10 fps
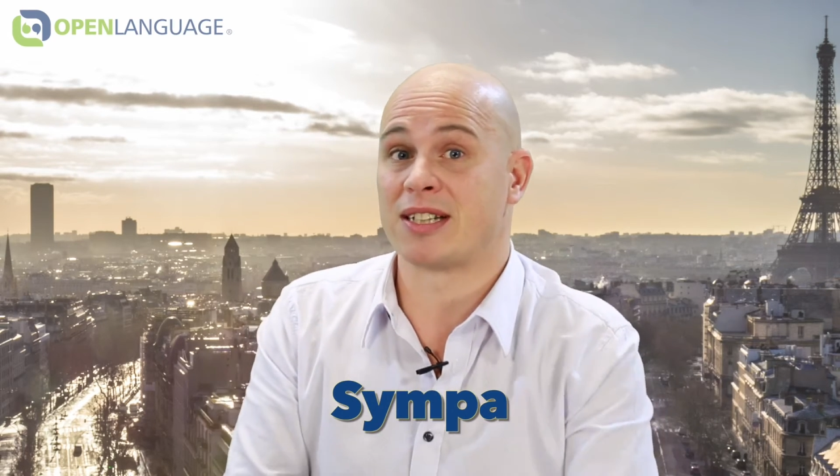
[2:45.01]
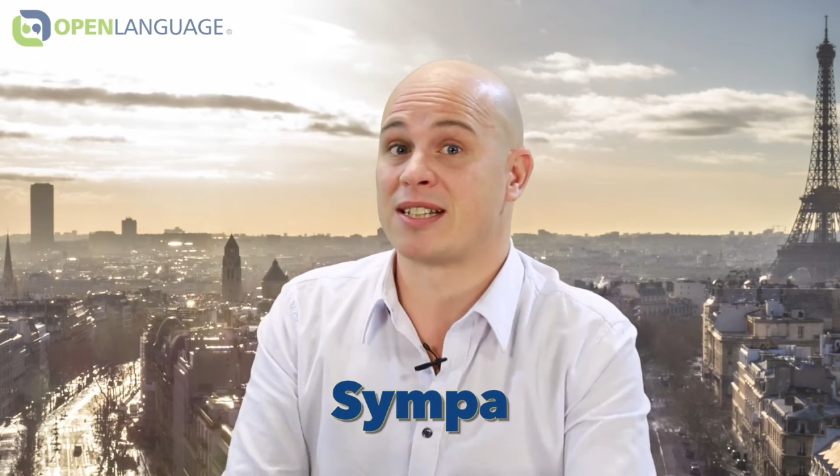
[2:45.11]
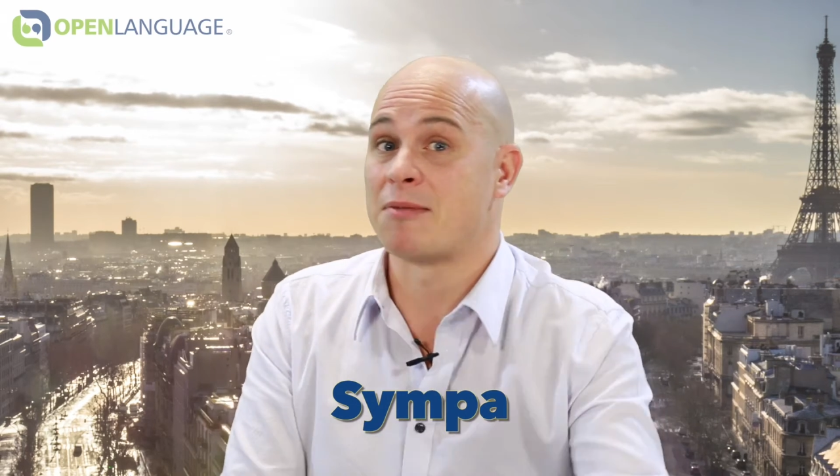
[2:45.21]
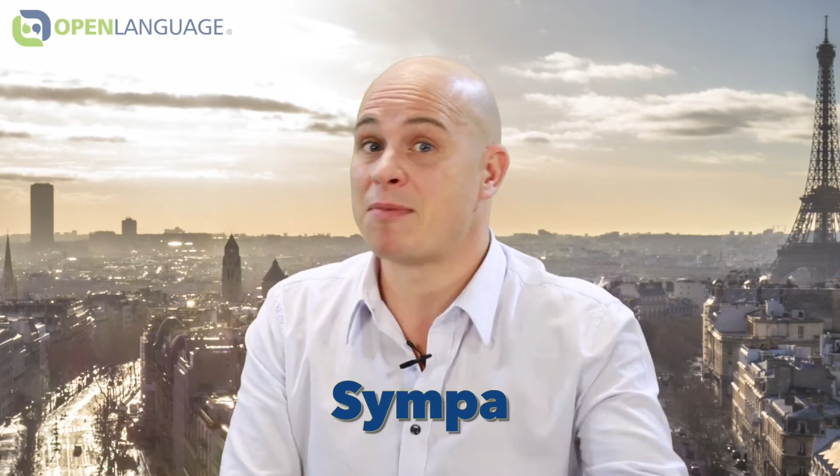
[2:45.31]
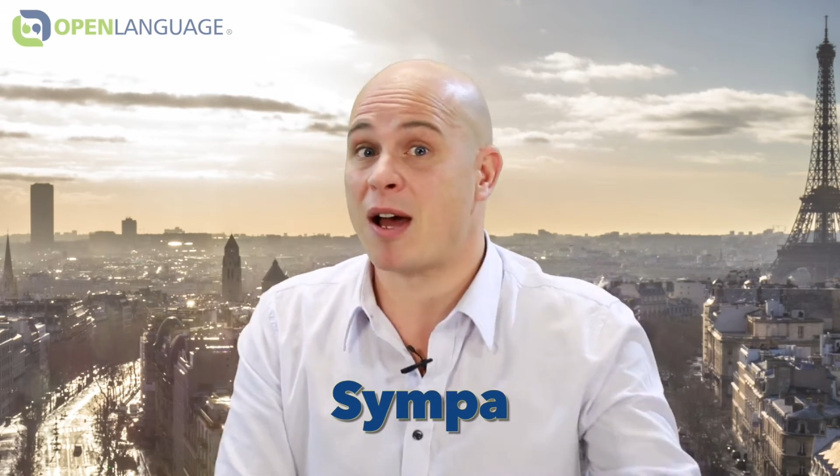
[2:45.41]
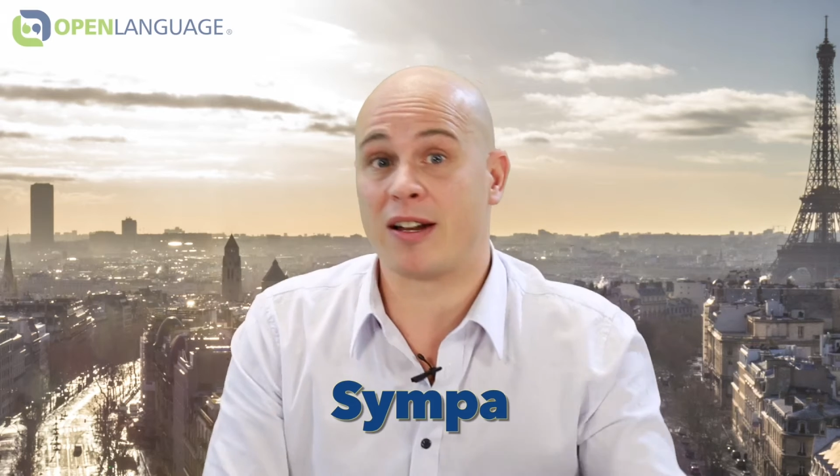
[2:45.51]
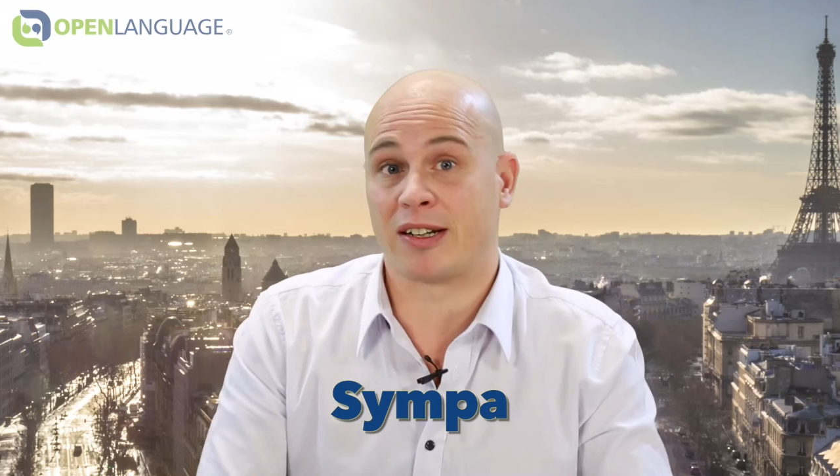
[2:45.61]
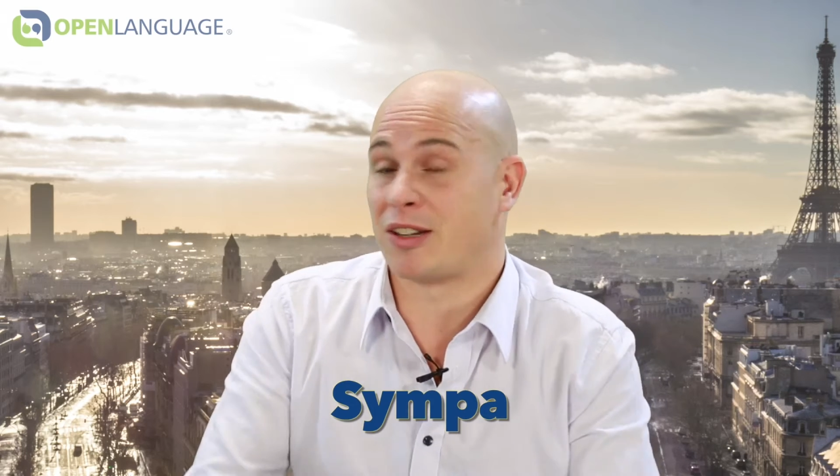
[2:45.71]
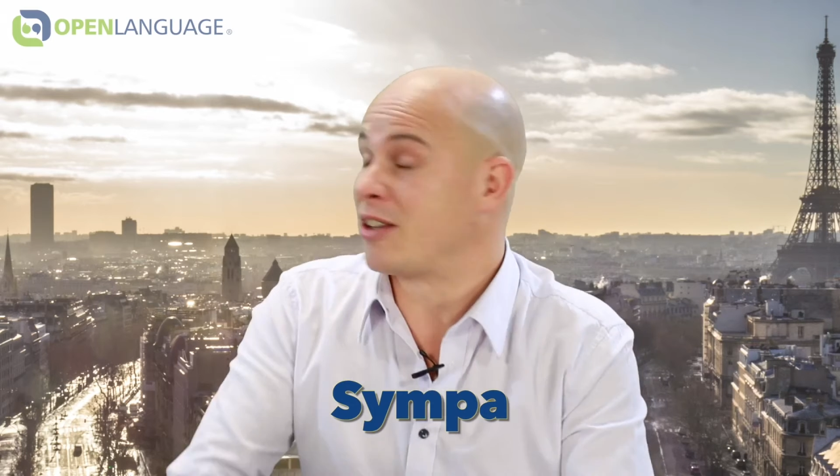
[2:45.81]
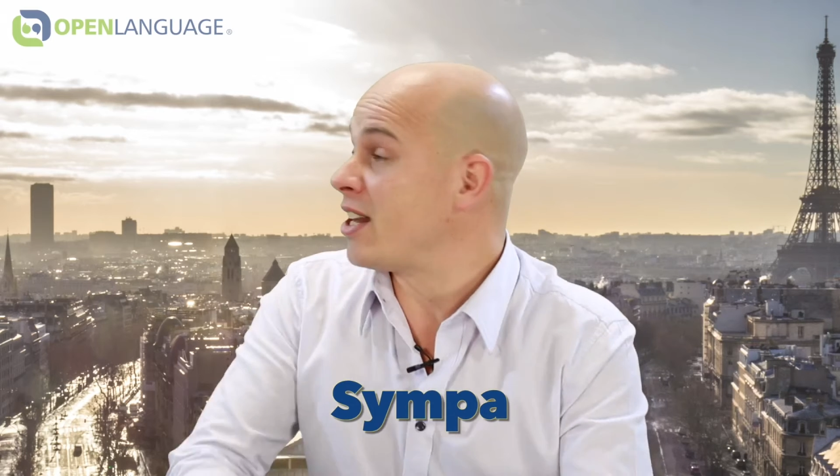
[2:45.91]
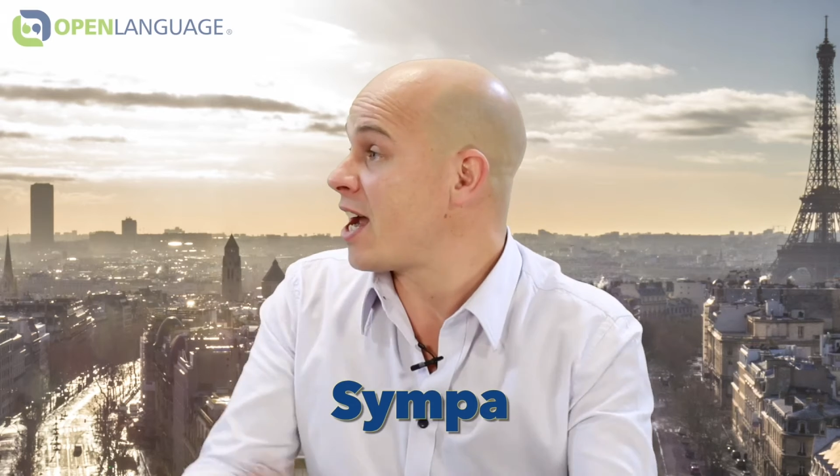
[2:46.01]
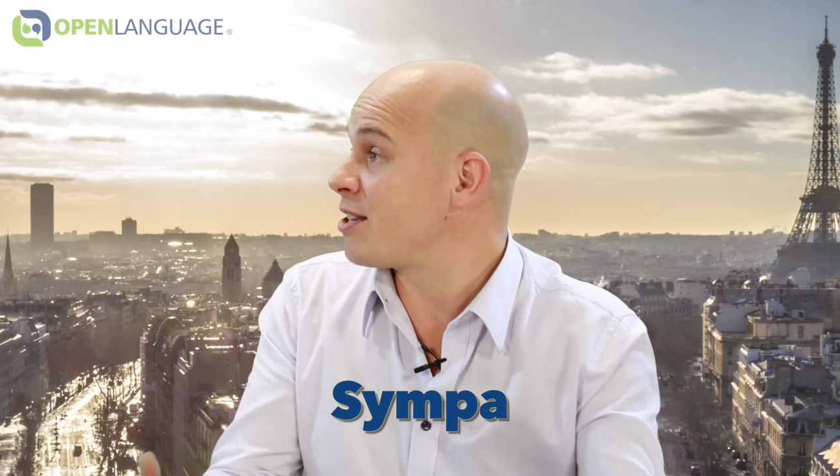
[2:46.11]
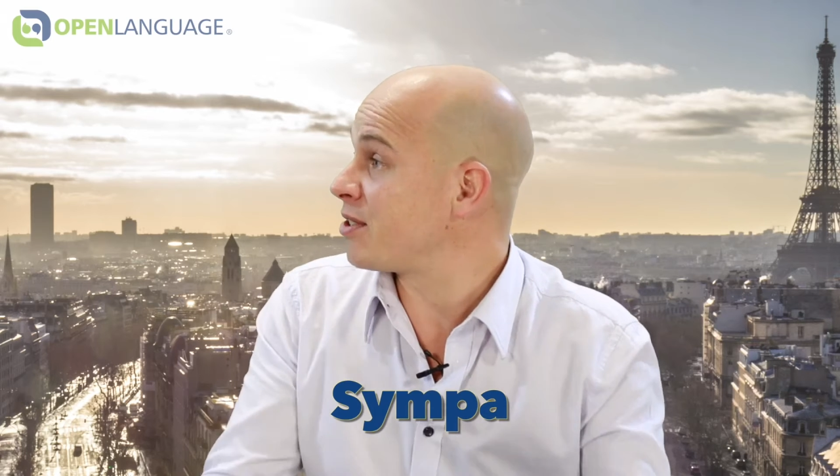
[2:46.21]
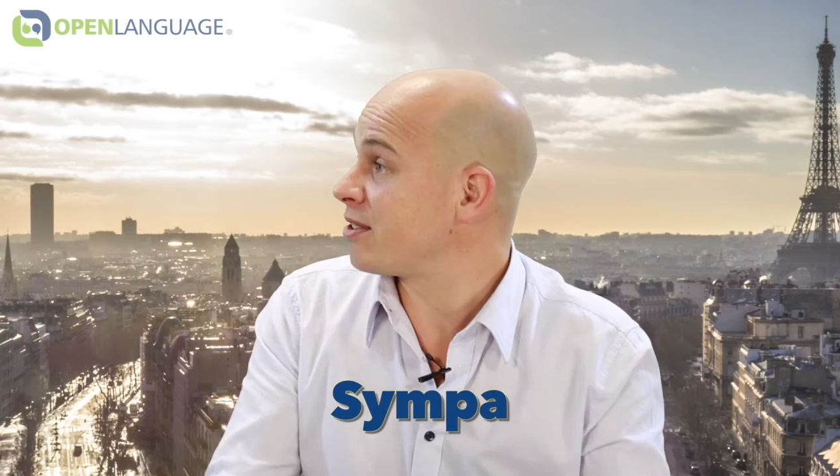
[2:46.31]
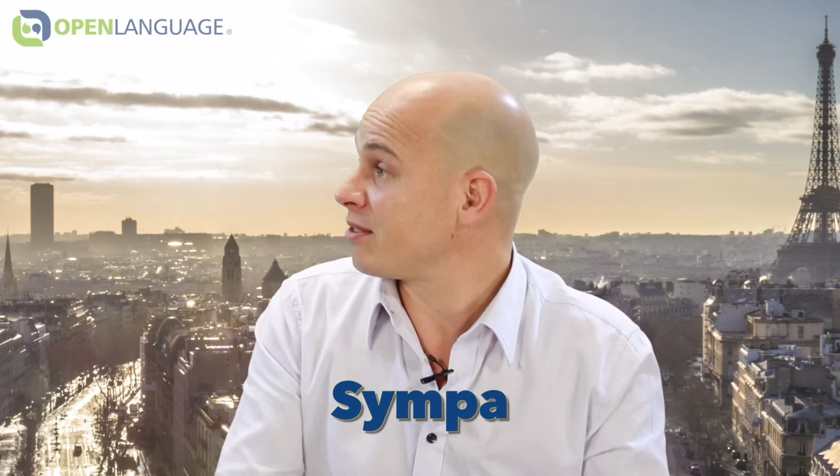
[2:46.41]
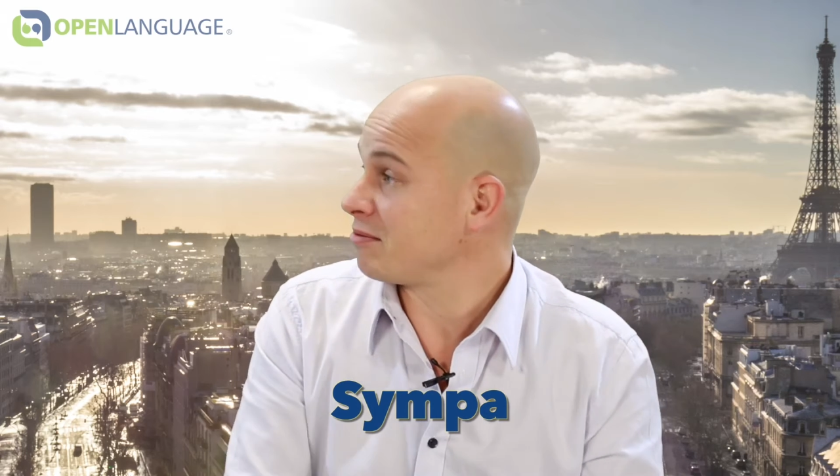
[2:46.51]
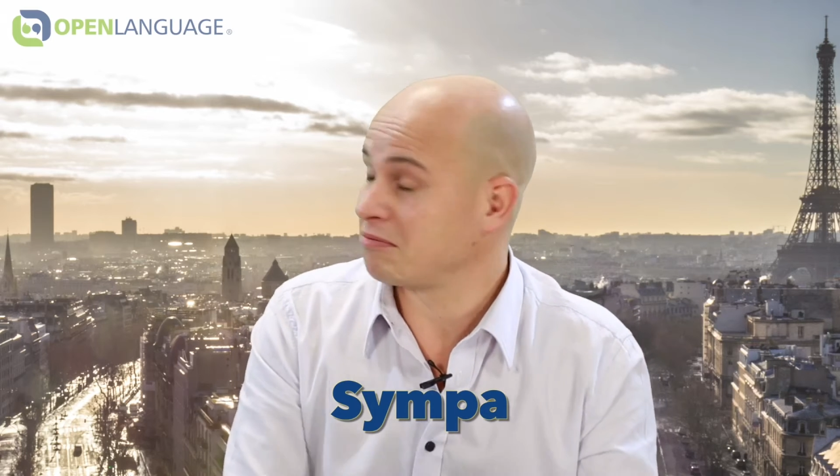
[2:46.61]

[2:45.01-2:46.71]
it's sympa, like the nights,